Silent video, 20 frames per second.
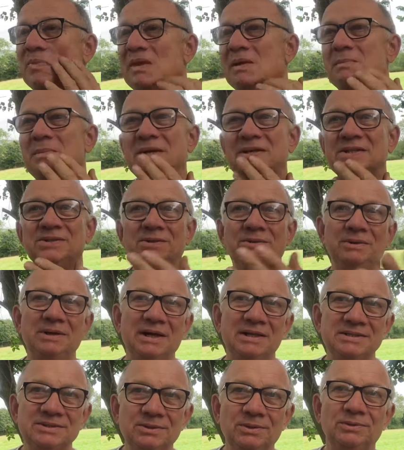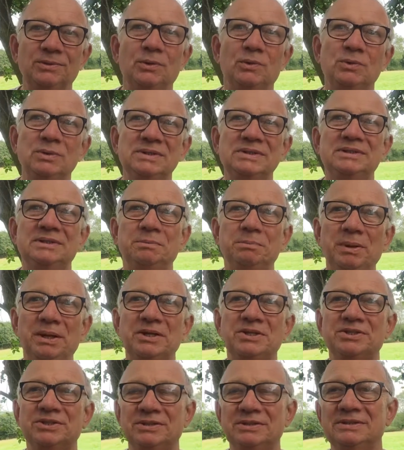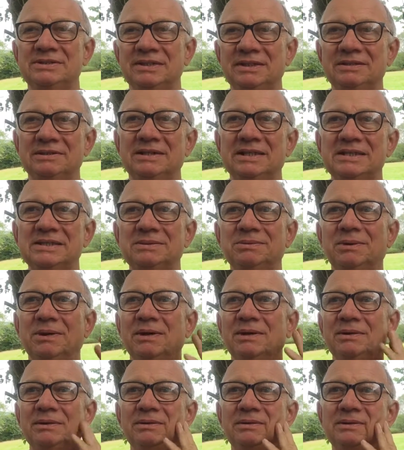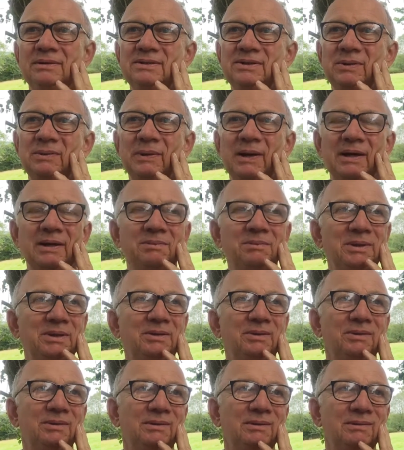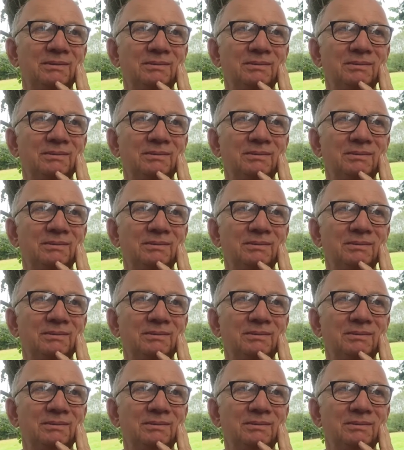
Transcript: mind you guys don't know who is the patient, and that's why it's all right me to